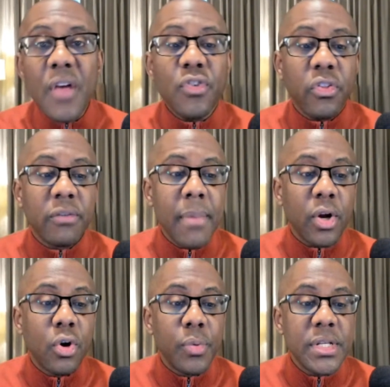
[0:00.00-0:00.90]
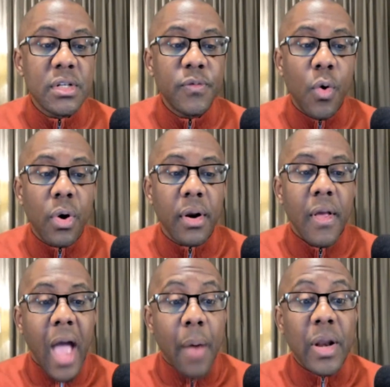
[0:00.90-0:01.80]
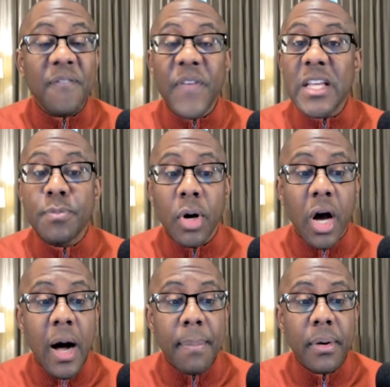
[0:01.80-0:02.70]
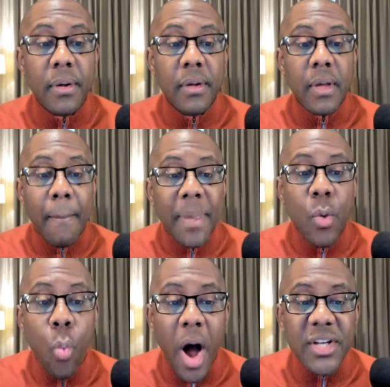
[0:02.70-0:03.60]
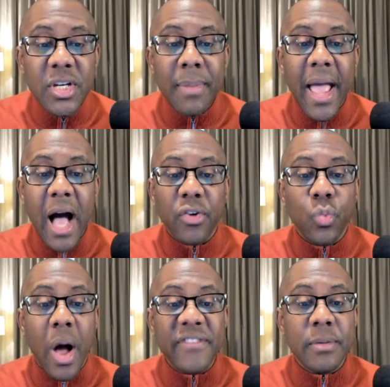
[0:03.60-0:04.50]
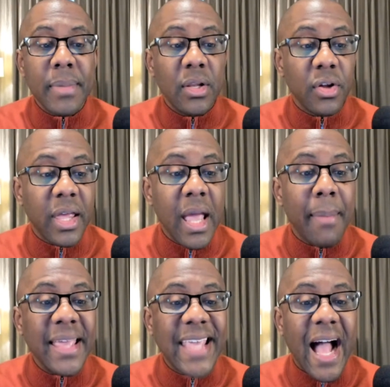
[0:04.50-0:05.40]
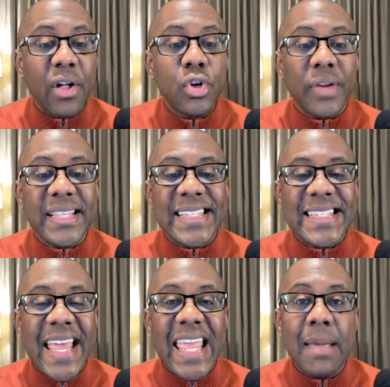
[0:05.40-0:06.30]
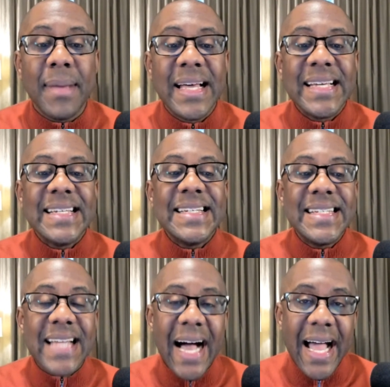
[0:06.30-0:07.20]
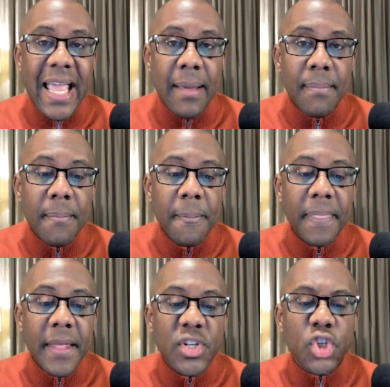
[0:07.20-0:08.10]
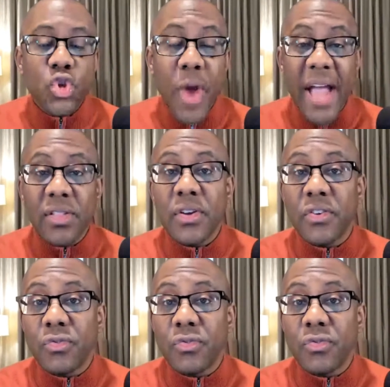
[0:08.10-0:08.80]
So there's medical reasons for it. I would have Facebook up, be watching my housewives, and be looking at my calendar at the same time. Distracted.